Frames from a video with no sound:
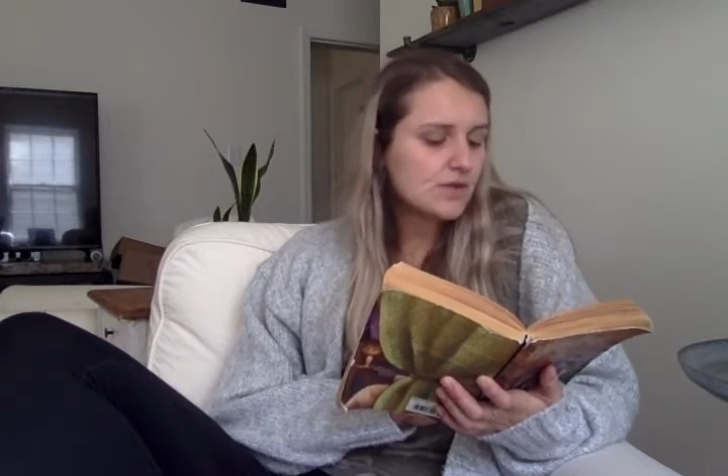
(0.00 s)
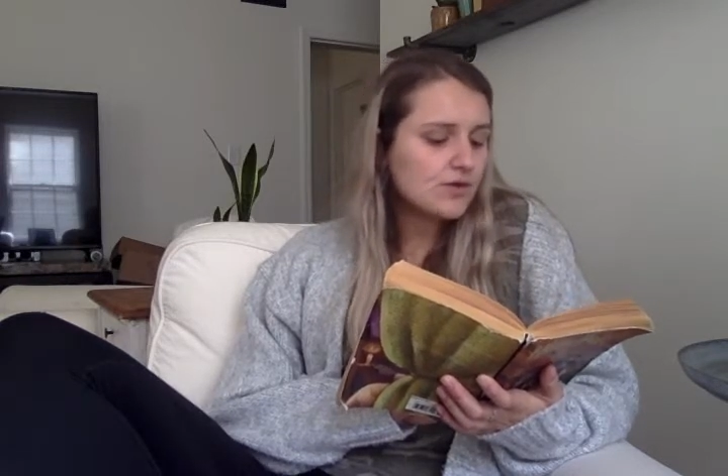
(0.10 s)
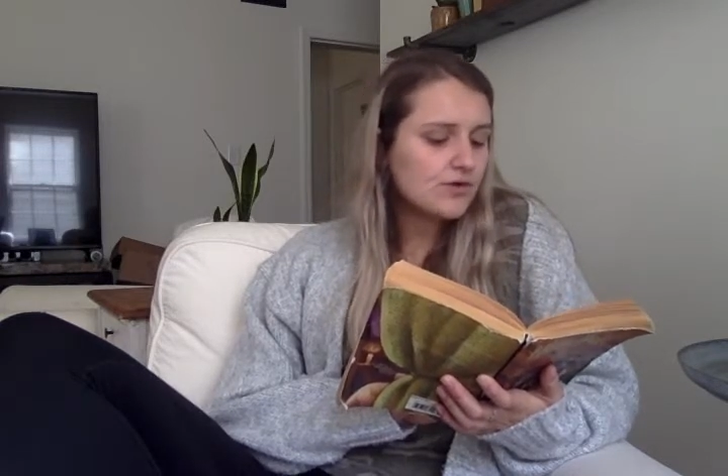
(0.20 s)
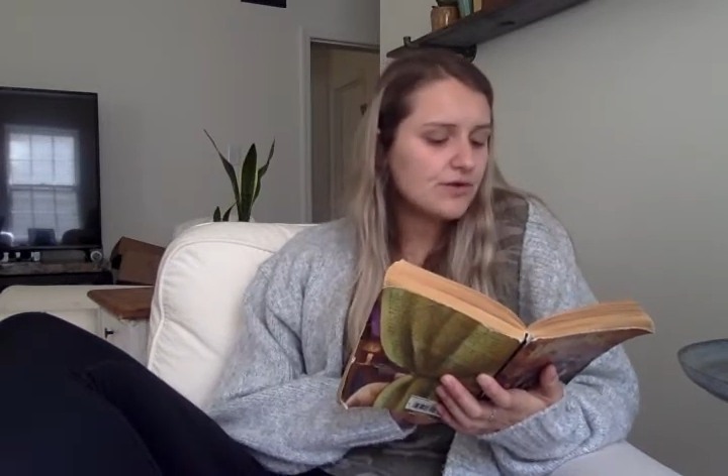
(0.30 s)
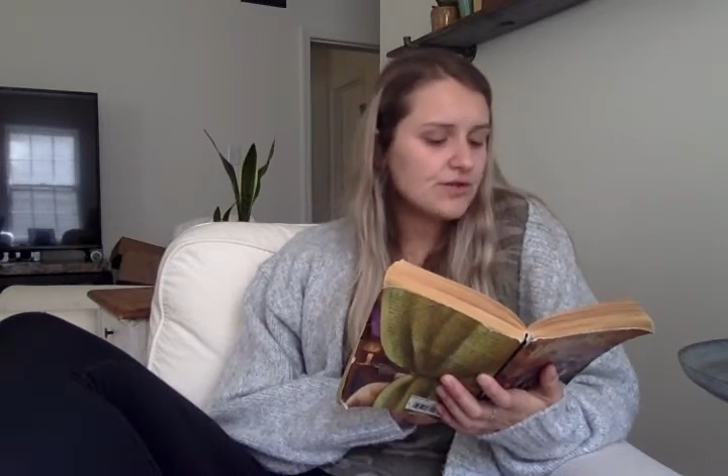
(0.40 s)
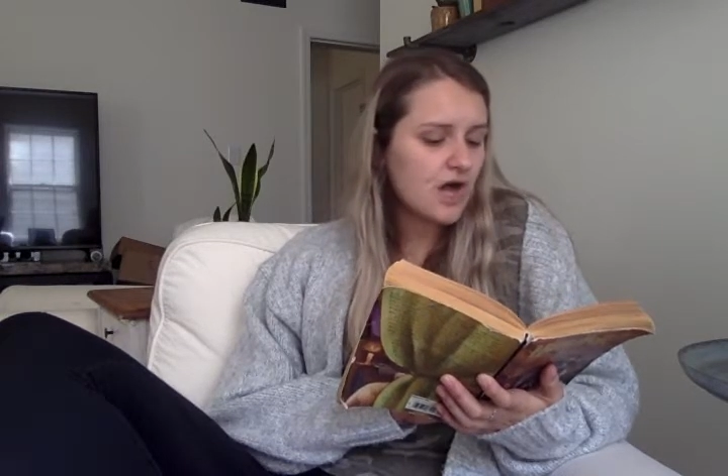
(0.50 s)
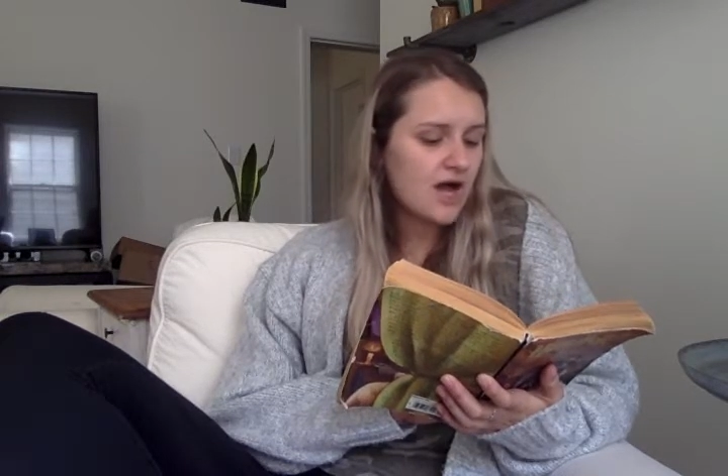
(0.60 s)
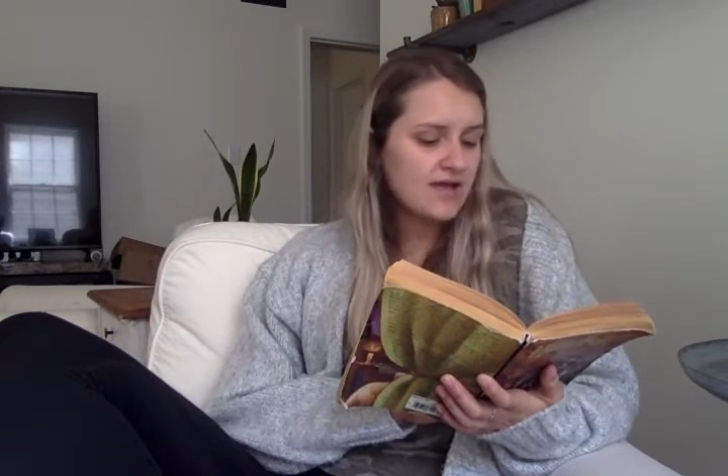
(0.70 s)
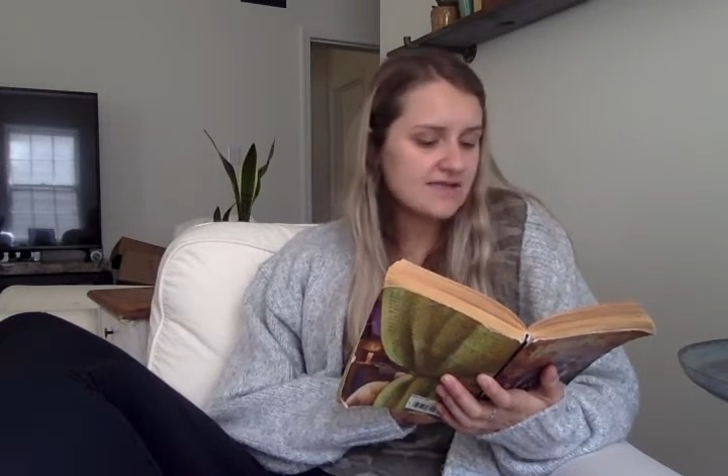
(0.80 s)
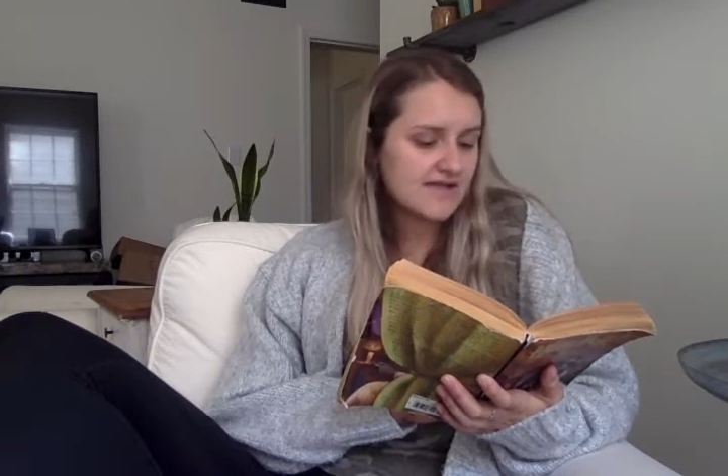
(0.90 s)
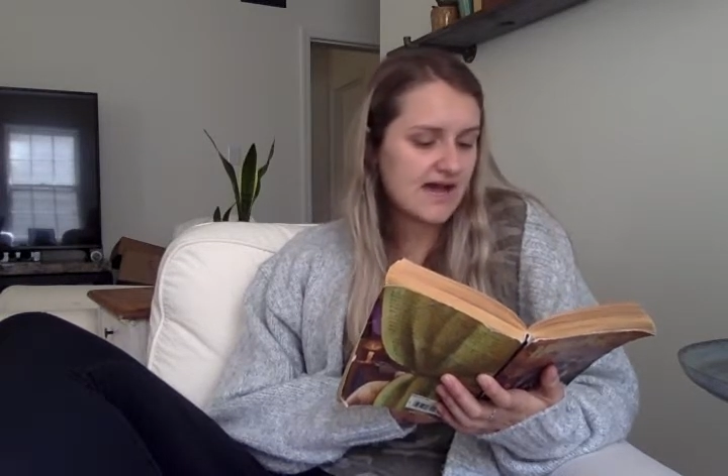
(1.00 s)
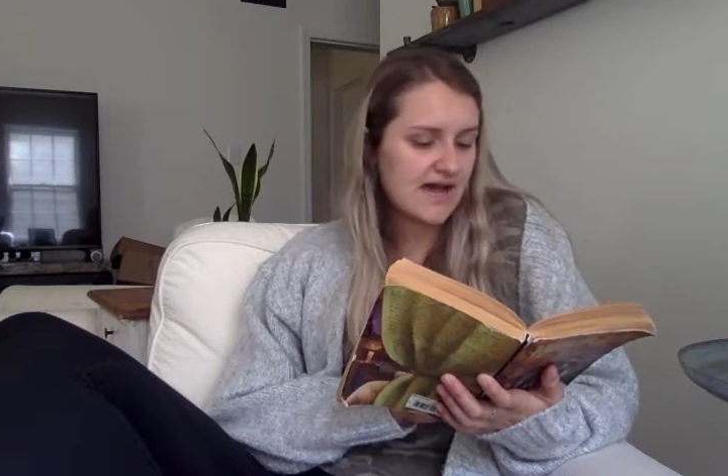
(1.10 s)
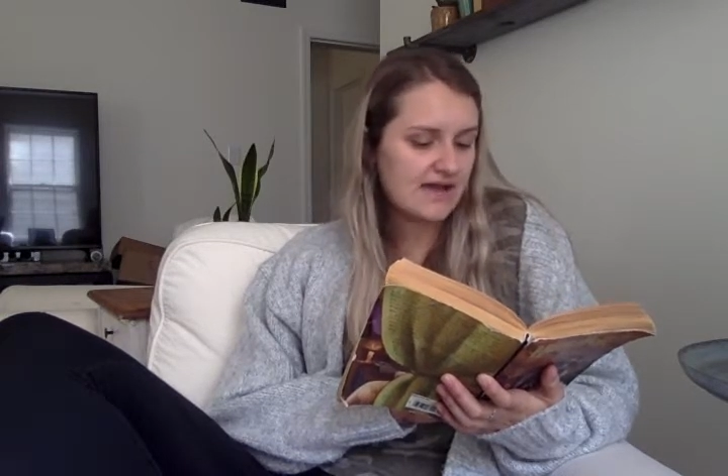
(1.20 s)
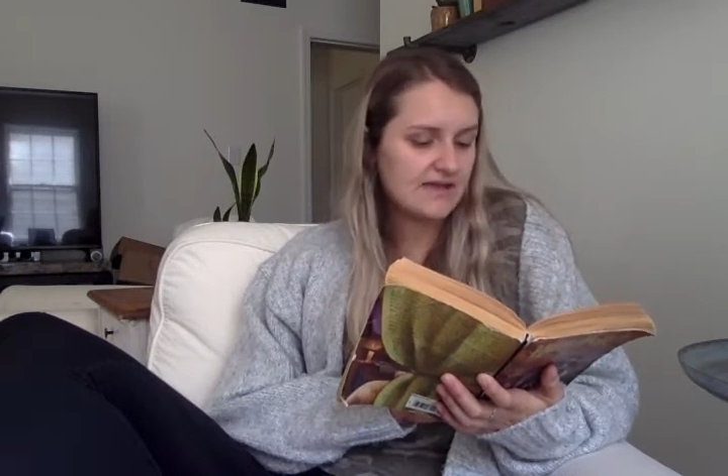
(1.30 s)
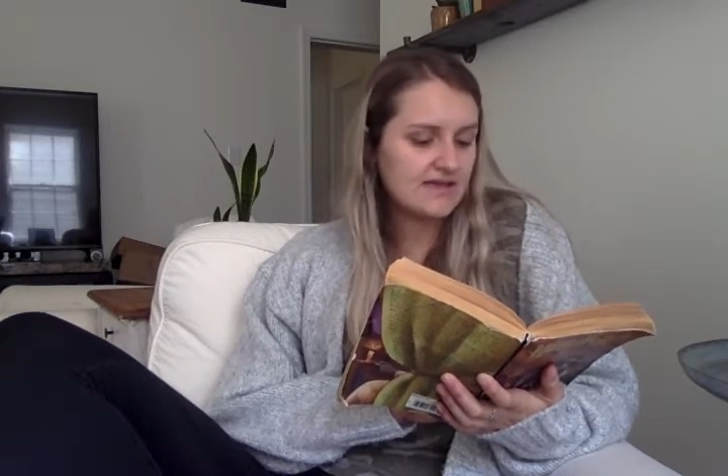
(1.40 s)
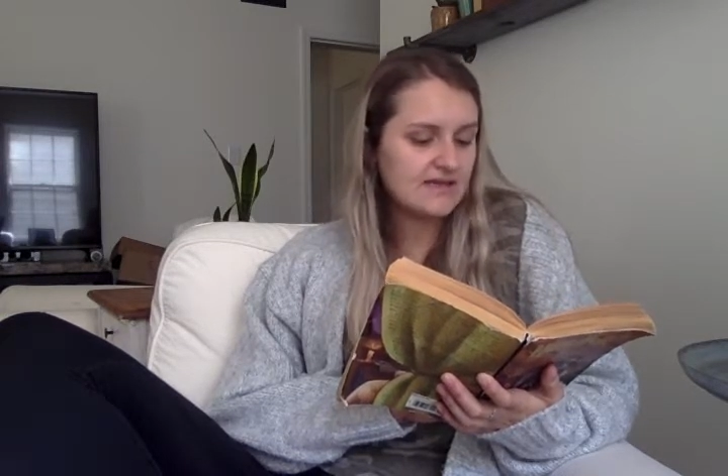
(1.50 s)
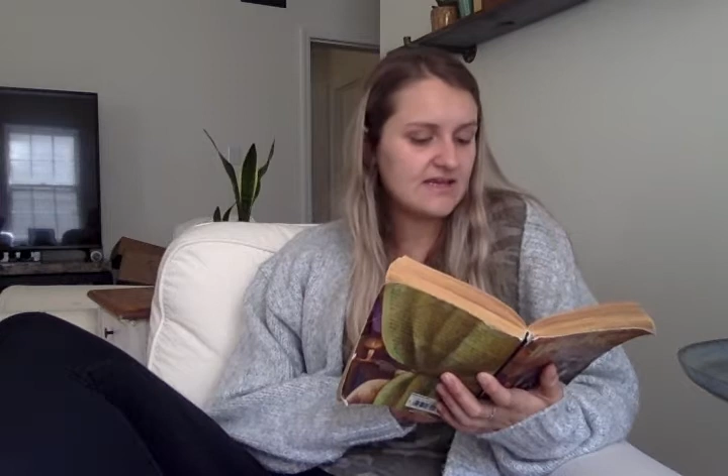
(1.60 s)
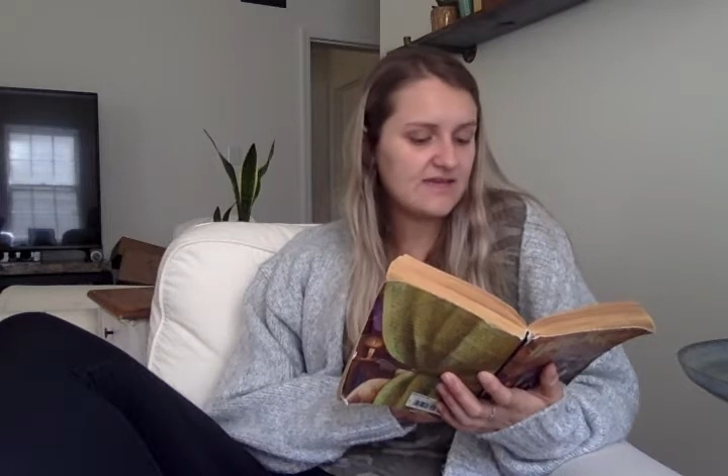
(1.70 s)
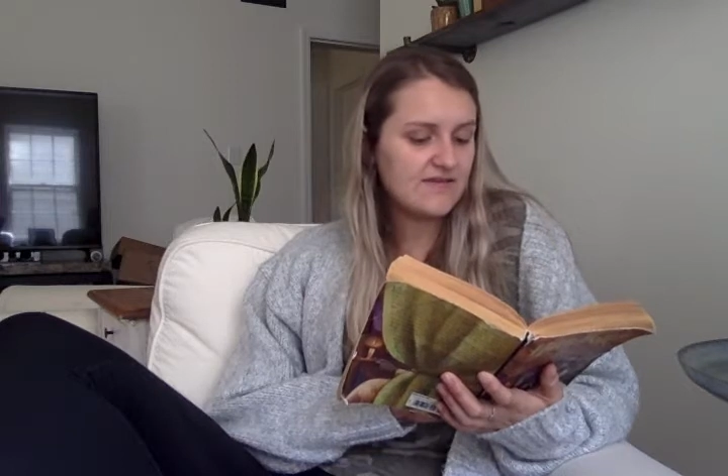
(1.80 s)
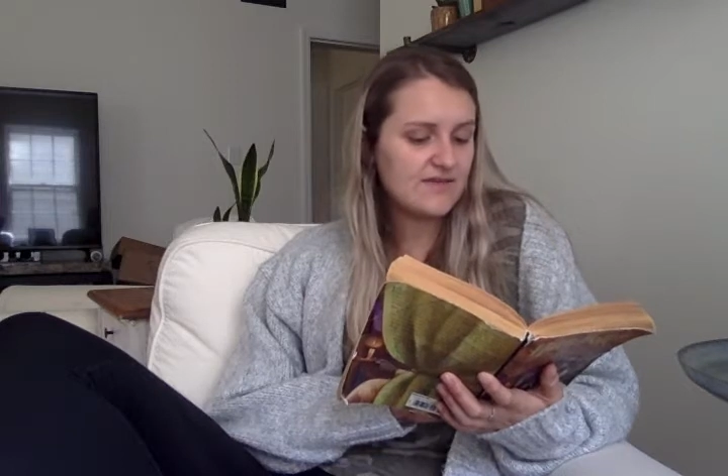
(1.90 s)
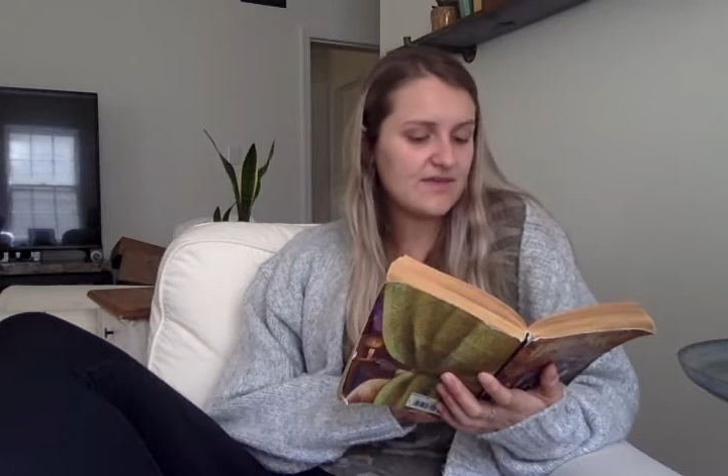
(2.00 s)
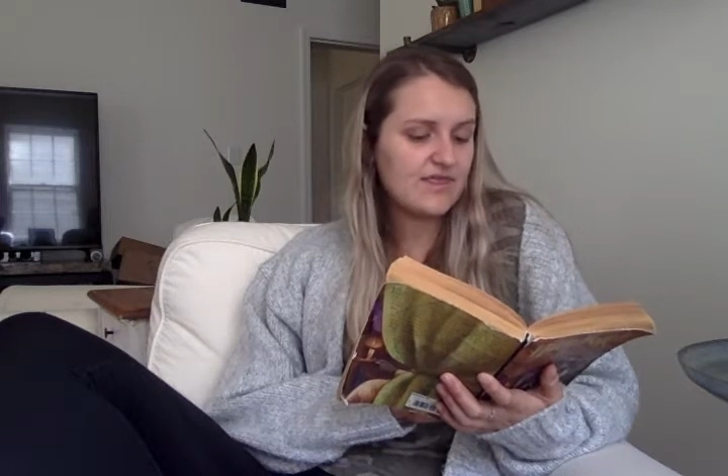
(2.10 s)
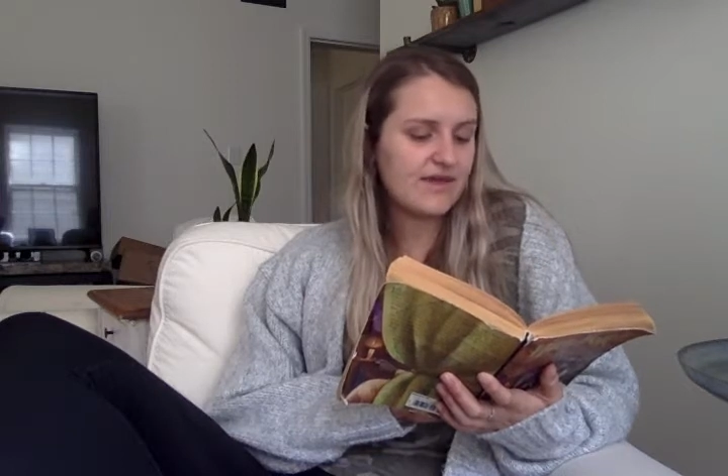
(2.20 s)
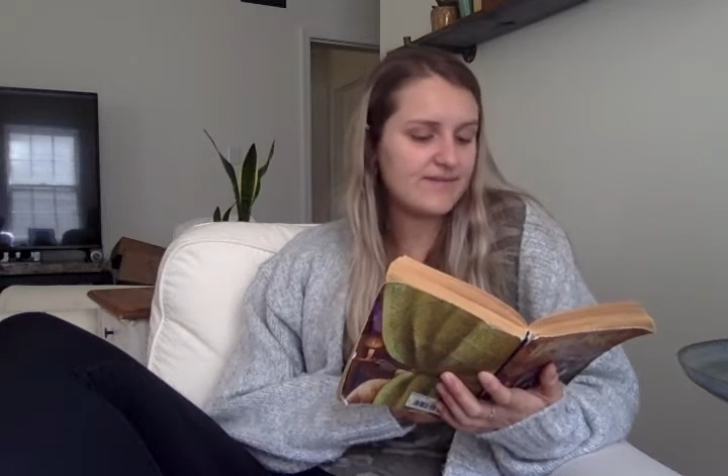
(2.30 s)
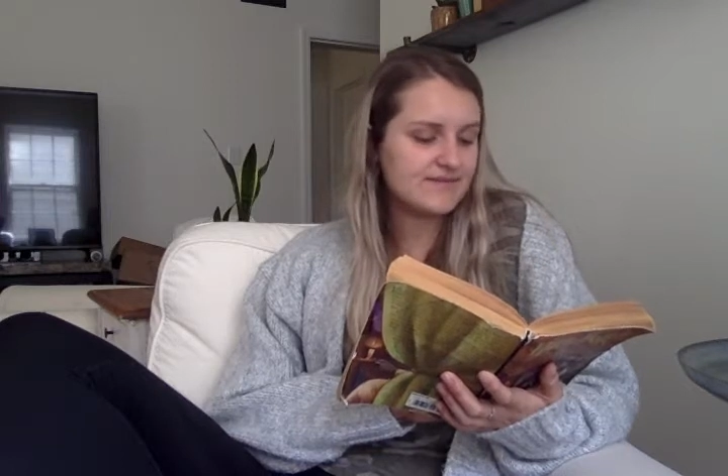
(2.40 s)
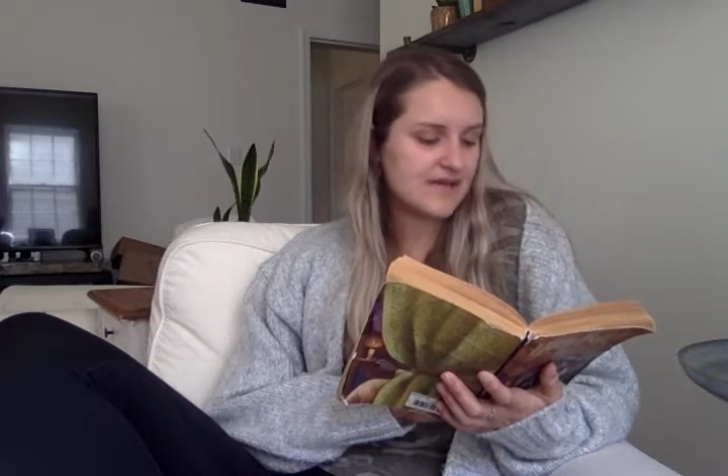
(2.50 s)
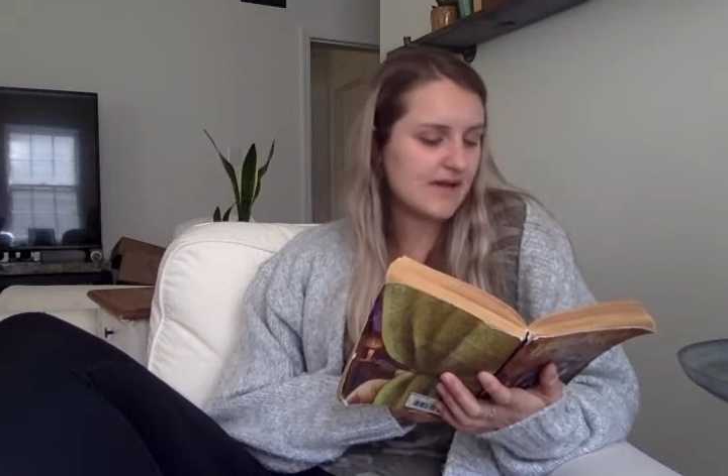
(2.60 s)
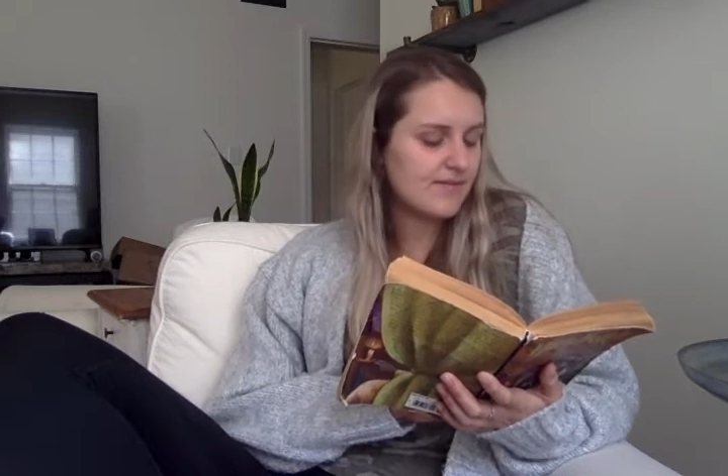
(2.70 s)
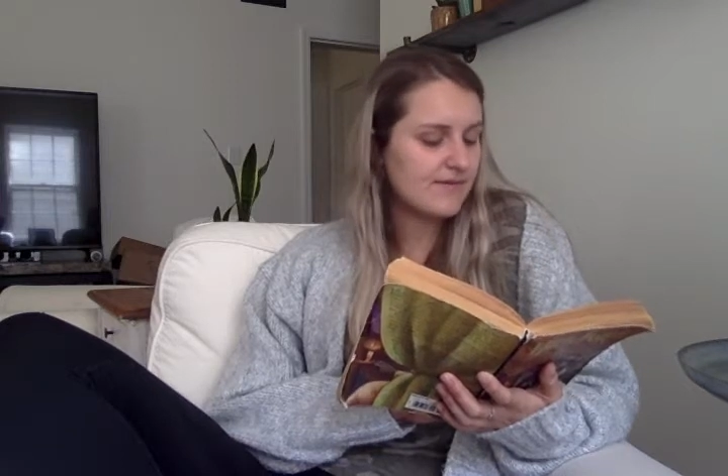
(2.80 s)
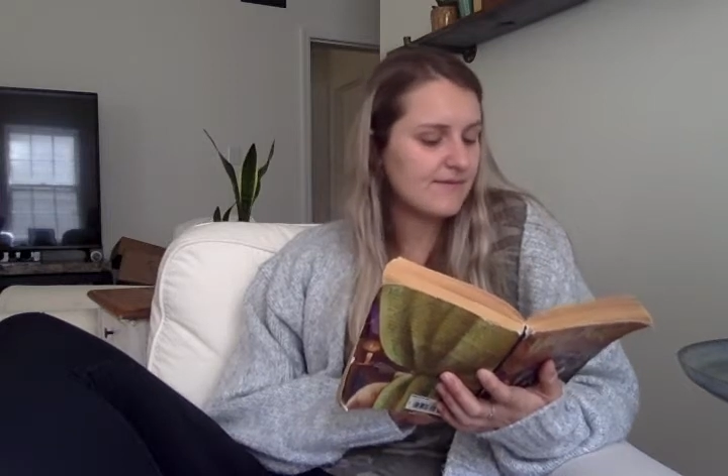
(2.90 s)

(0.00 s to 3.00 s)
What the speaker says: who had caught his eye and gave him a thumbs up.